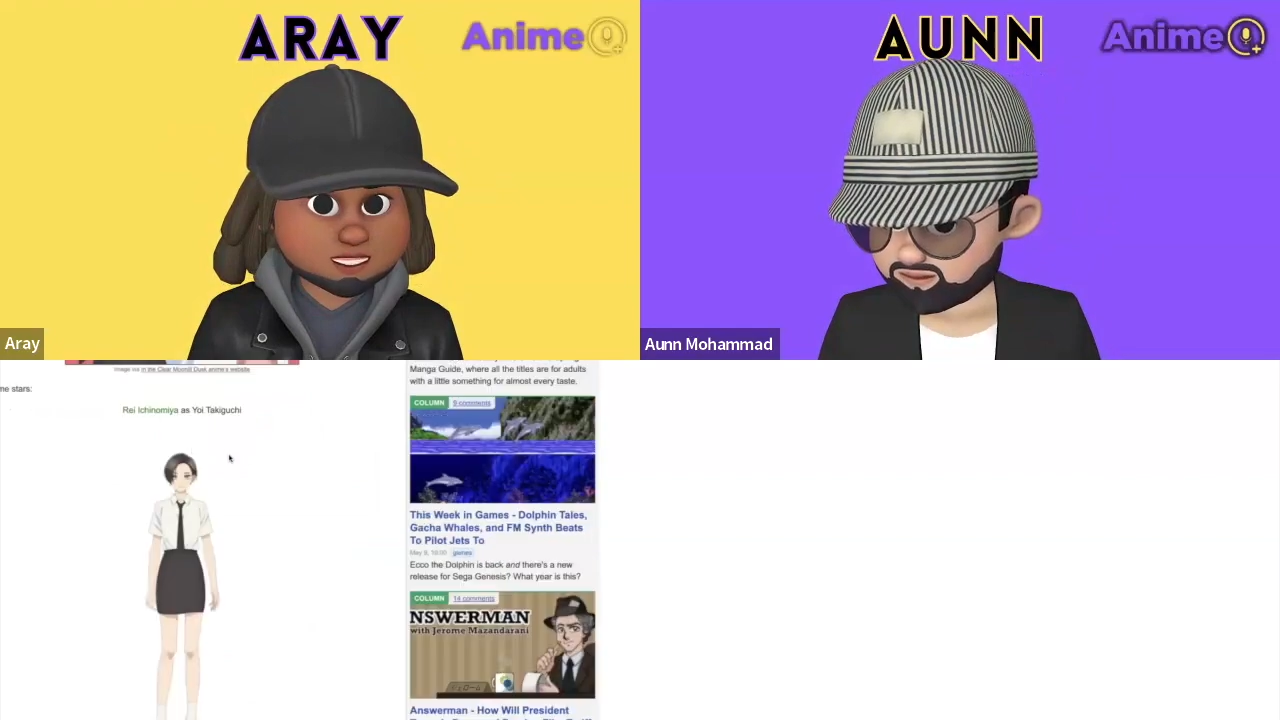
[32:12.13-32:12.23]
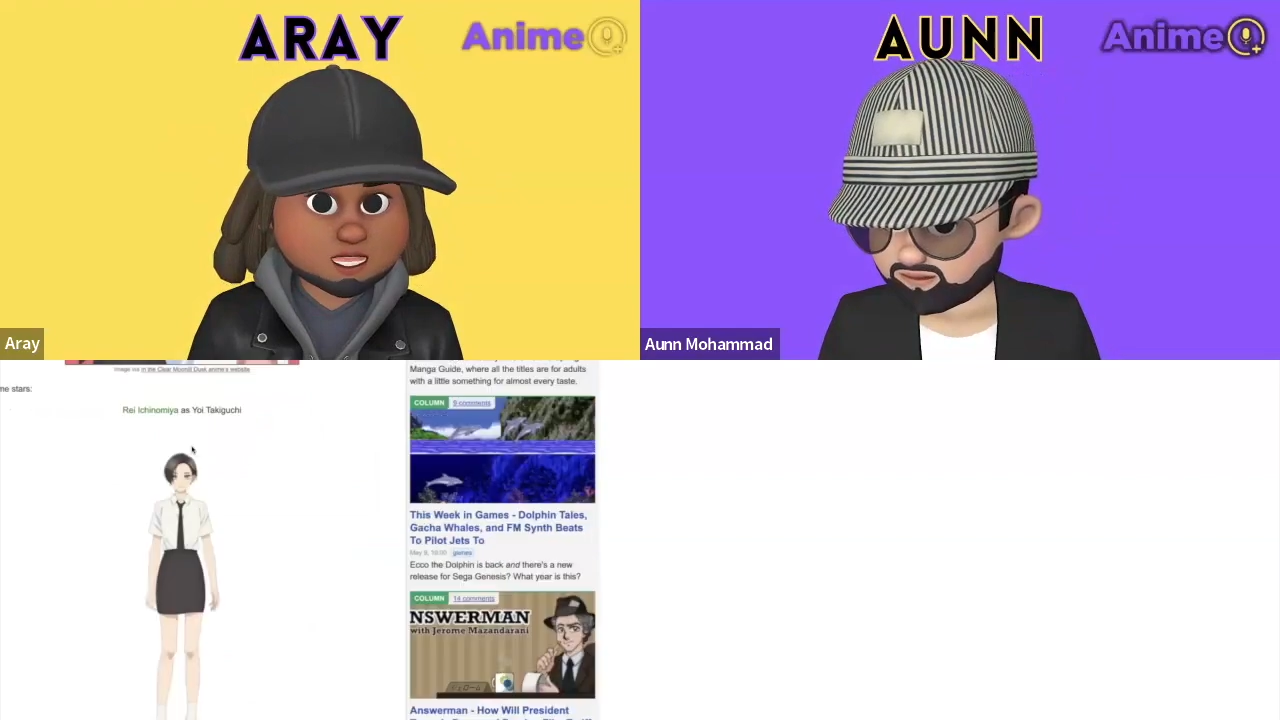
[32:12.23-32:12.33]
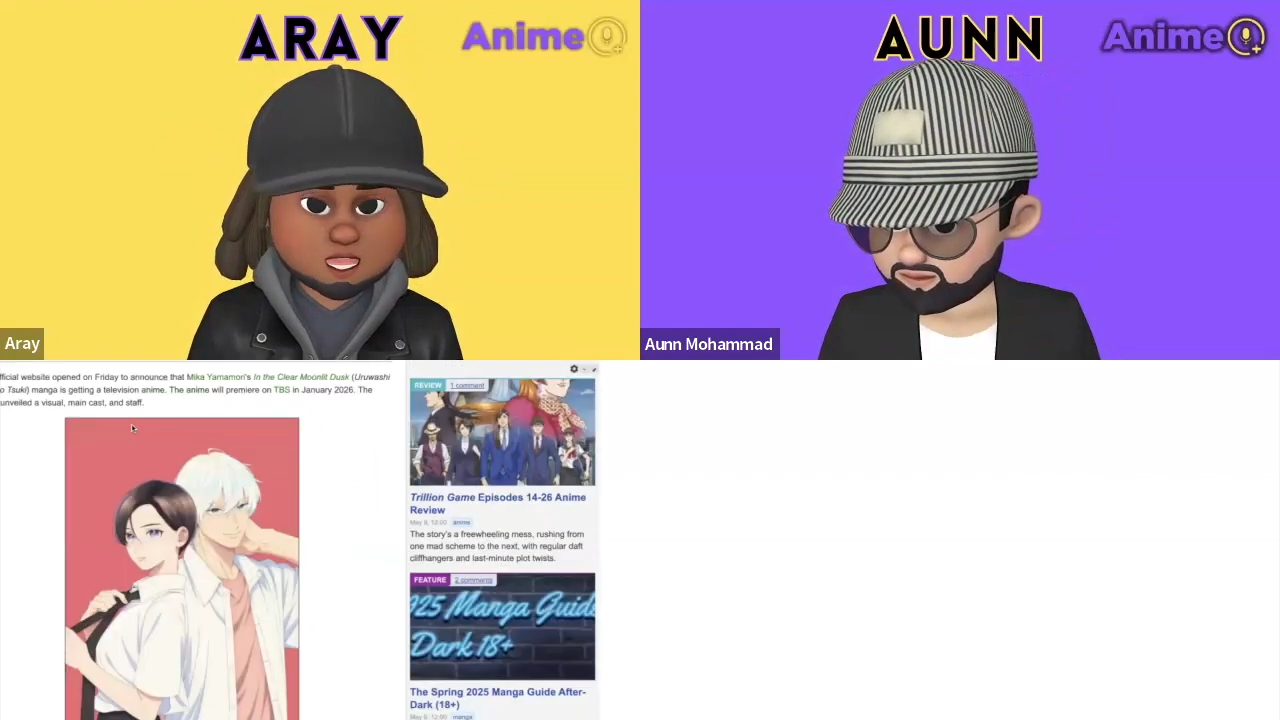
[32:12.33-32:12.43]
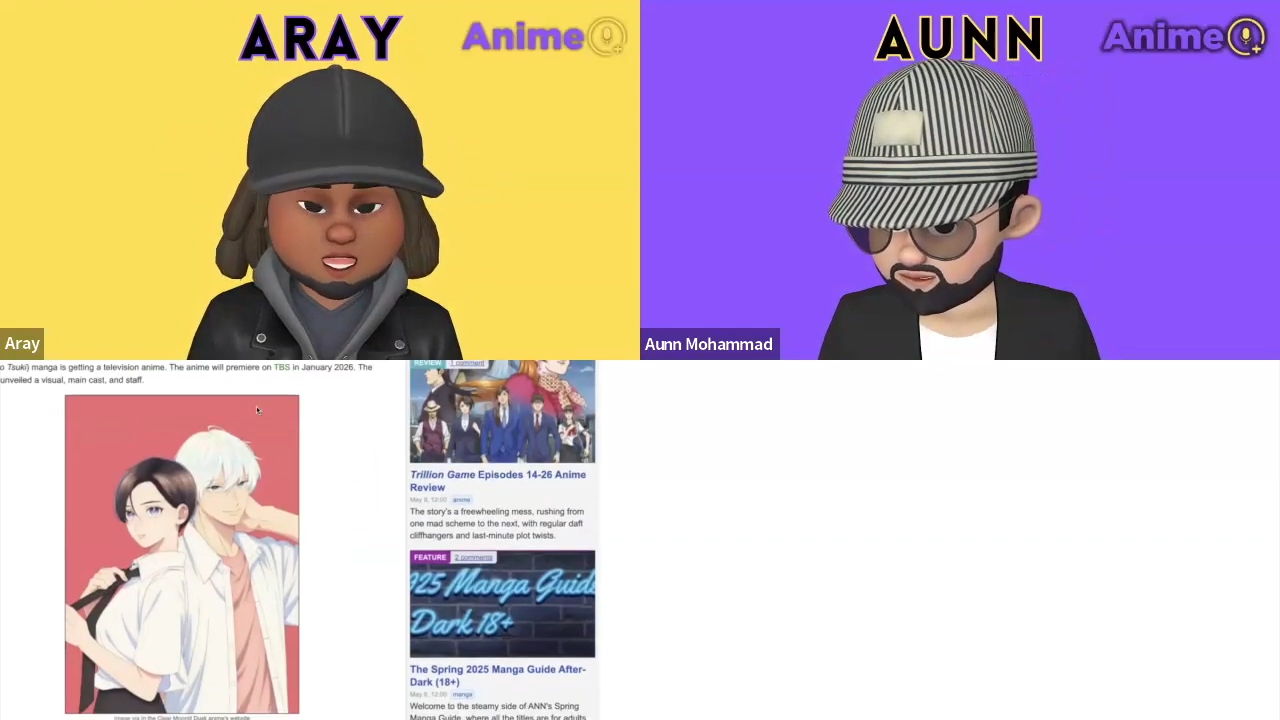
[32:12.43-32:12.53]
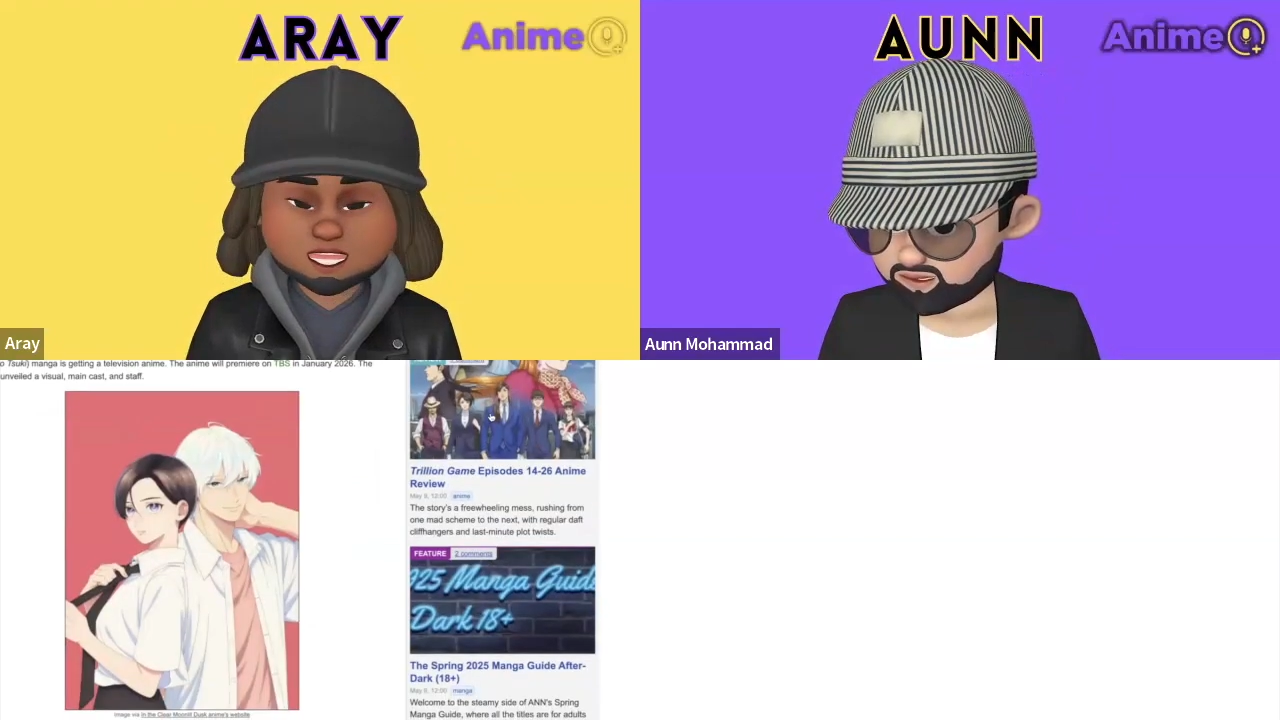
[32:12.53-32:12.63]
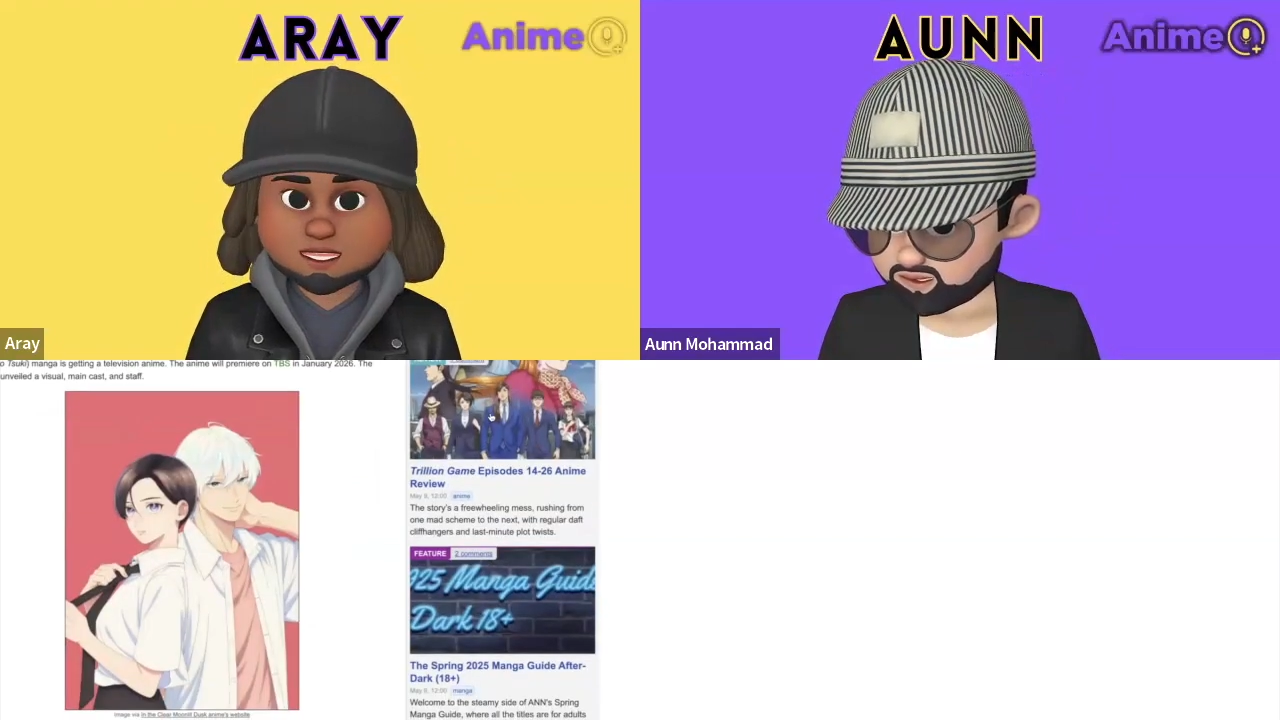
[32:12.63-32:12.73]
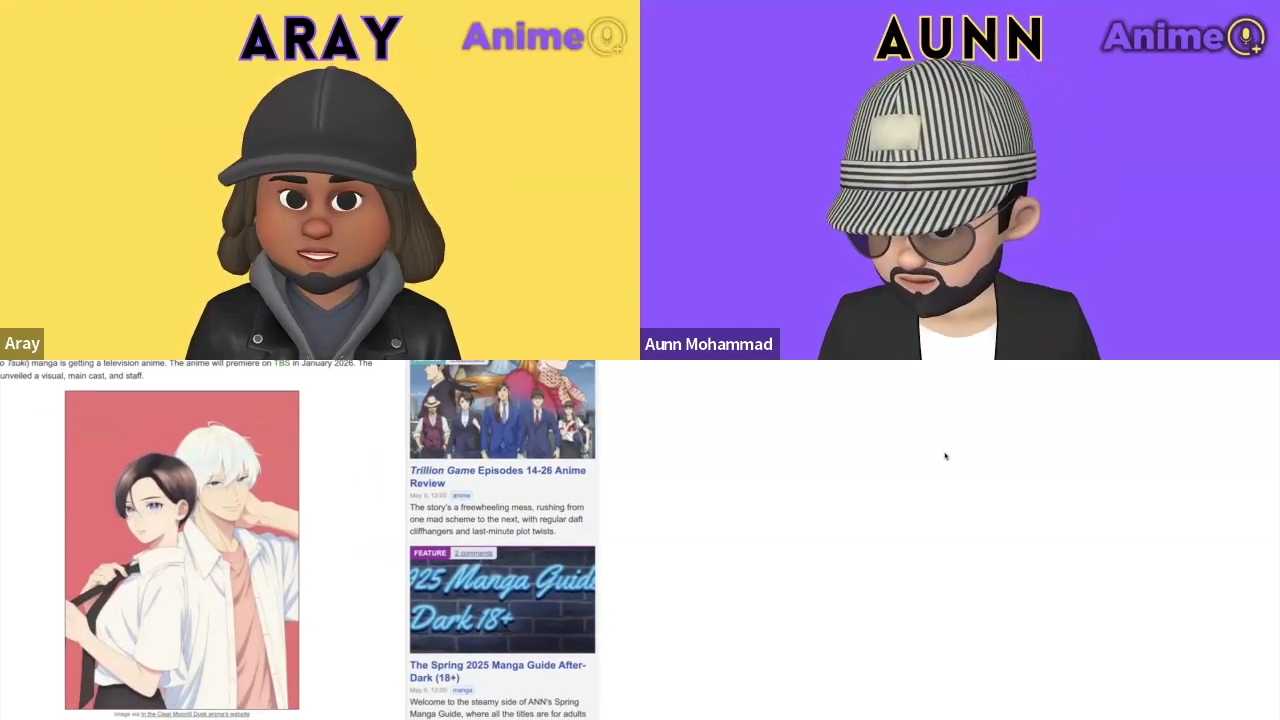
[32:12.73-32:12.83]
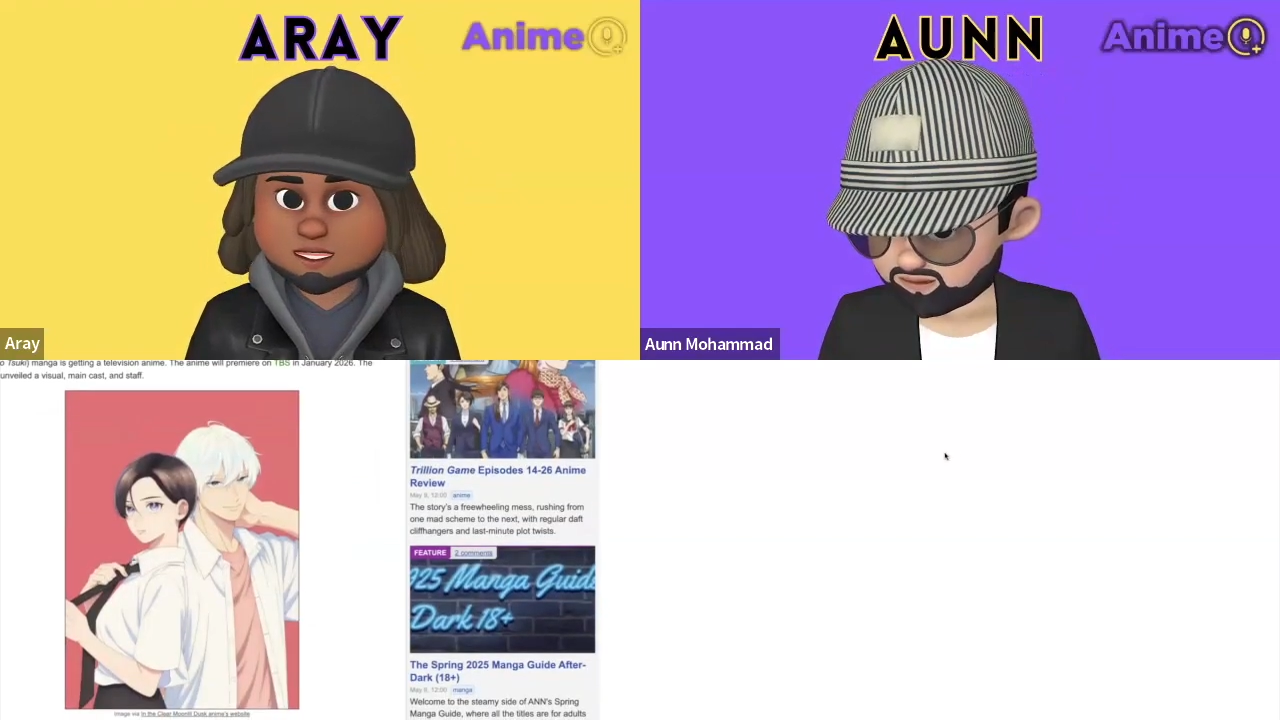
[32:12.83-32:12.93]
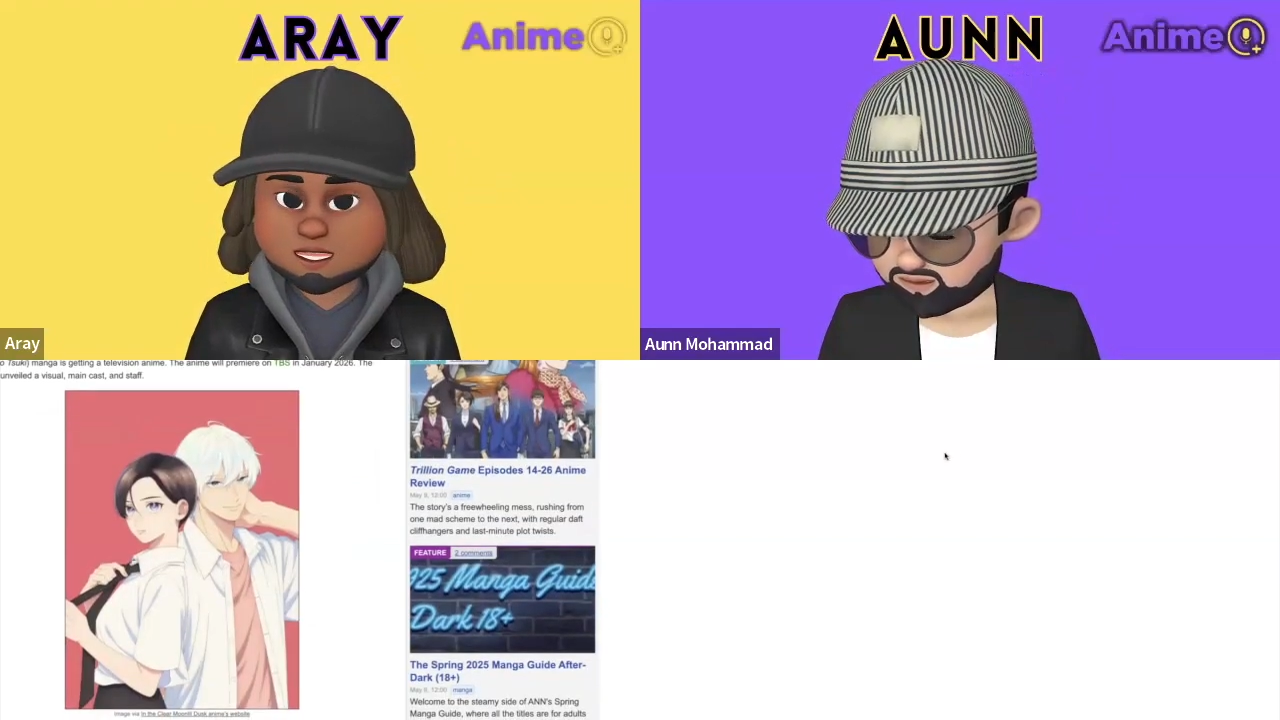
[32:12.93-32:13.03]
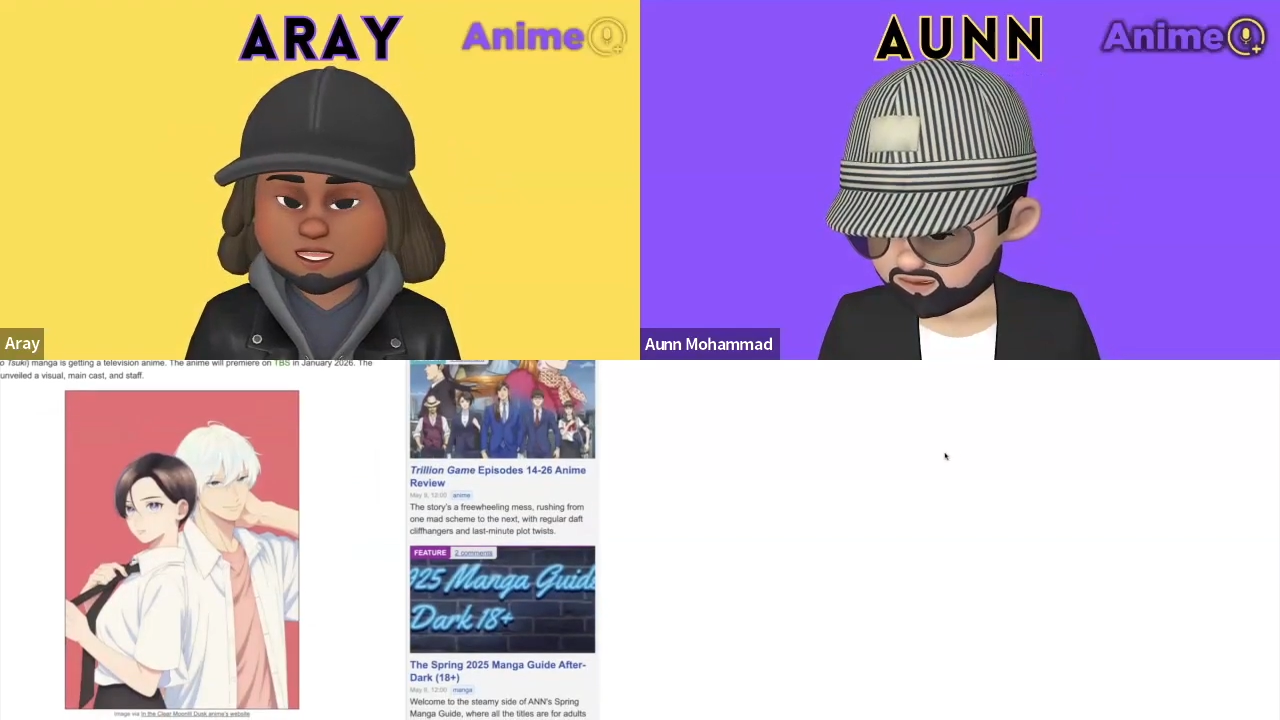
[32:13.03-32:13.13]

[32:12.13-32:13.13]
not read anything